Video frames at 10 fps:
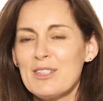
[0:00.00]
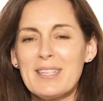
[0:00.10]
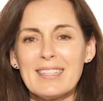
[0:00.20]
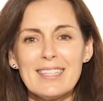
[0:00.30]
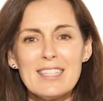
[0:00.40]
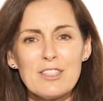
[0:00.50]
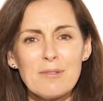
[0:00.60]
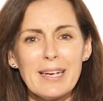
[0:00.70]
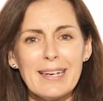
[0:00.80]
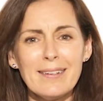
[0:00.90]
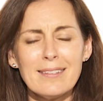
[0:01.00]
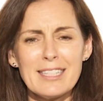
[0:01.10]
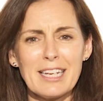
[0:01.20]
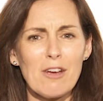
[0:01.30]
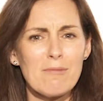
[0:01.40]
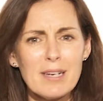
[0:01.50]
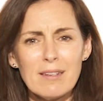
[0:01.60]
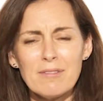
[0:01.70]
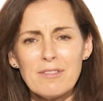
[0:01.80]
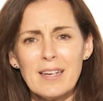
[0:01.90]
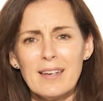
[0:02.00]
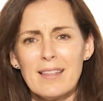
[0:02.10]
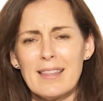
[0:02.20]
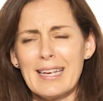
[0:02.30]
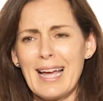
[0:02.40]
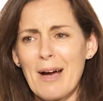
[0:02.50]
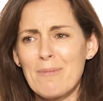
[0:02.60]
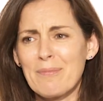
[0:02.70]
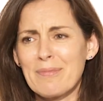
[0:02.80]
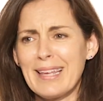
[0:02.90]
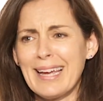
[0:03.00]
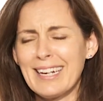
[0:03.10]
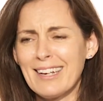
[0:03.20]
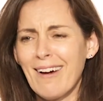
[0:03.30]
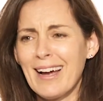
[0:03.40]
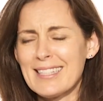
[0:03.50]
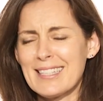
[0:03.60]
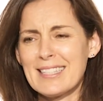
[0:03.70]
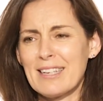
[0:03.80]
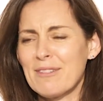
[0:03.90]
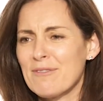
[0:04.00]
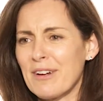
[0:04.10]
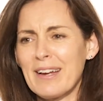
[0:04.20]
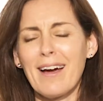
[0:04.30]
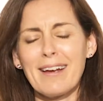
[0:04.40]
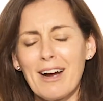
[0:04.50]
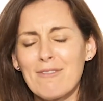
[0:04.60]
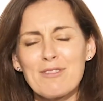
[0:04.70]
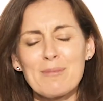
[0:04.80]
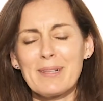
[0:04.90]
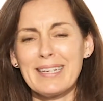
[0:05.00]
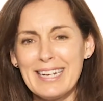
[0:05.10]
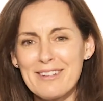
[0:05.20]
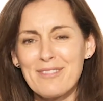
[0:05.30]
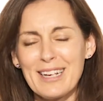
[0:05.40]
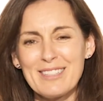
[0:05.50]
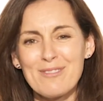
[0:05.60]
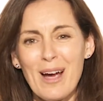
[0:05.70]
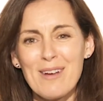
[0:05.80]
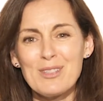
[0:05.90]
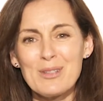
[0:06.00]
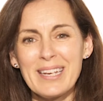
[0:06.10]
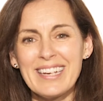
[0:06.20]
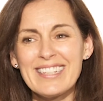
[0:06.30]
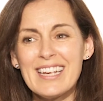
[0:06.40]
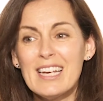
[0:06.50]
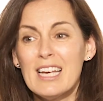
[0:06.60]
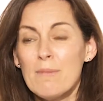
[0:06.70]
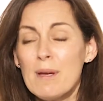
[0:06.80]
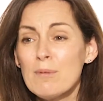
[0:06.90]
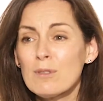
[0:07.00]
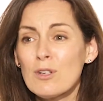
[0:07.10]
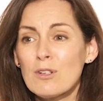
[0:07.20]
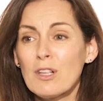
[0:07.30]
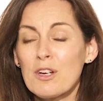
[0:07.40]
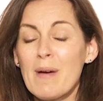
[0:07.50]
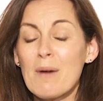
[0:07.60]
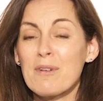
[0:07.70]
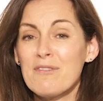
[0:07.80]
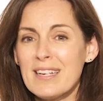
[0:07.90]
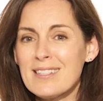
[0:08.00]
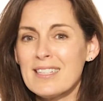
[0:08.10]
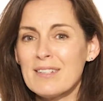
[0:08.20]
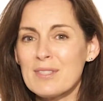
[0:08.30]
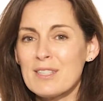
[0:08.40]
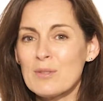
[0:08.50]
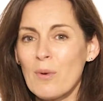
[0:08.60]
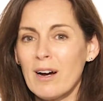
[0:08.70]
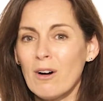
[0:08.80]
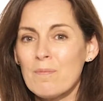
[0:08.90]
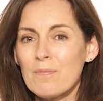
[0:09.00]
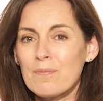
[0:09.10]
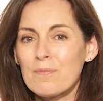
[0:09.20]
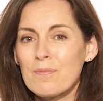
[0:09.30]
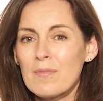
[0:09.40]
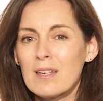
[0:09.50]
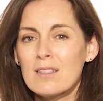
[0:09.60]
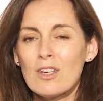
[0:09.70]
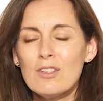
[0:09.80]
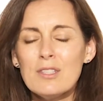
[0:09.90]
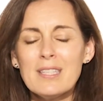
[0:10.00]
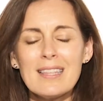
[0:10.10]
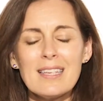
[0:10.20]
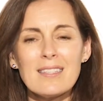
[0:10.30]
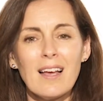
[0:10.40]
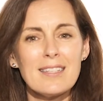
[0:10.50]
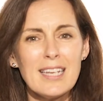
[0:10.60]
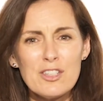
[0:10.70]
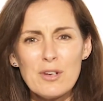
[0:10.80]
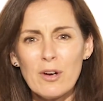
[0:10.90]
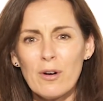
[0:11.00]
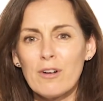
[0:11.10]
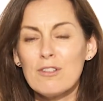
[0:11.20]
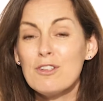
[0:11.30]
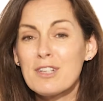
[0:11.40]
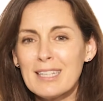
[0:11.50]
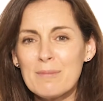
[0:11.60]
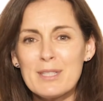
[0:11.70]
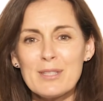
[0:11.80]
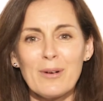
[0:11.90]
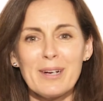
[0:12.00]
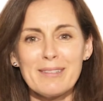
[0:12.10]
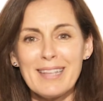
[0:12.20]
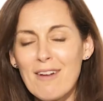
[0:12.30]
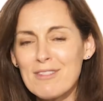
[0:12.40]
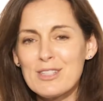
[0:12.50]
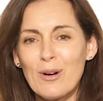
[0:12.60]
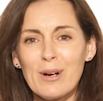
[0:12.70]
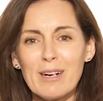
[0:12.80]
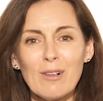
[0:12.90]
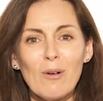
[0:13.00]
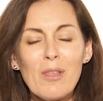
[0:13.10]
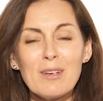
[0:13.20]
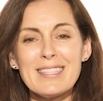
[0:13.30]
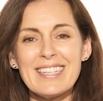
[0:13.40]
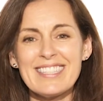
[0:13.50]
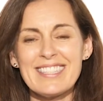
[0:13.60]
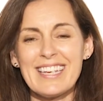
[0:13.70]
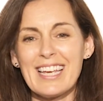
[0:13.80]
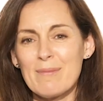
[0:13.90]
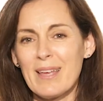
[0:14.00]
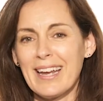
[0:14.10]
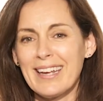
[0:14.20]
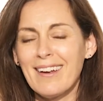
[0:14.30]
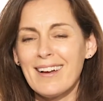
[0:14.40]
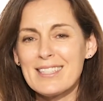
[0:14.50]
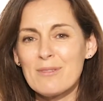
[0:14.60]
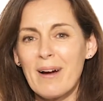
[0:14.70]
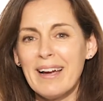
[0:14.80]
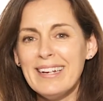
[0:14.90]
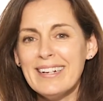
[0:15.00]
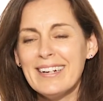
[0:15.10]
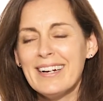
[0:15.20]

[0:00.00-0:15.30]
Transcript: using Listerine to get rid of the head lice. It's a very uncomfortable and ineffective way of doing it. People talk a lot about preventatives as well. So using things like tea tree oil, eucalyptus oil, lavender oil, all those things to keep that head lice away.